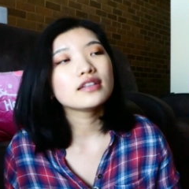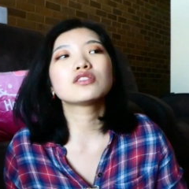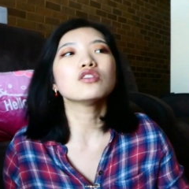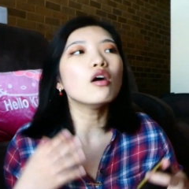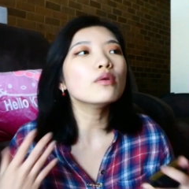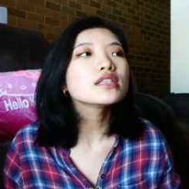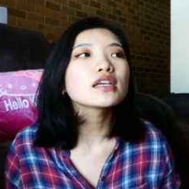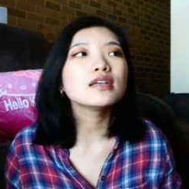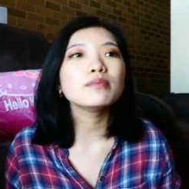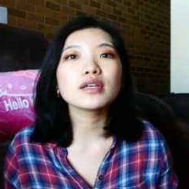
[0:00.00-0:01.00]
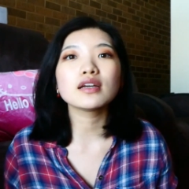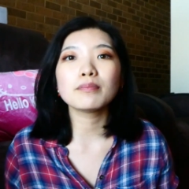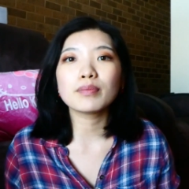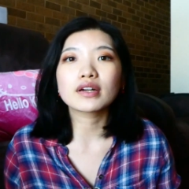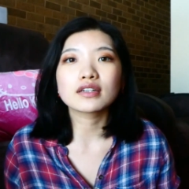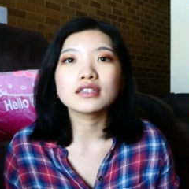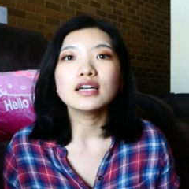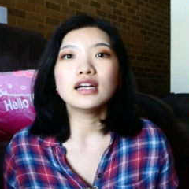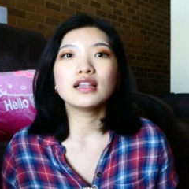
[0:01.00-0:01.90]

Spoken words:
There's always gonna be a better,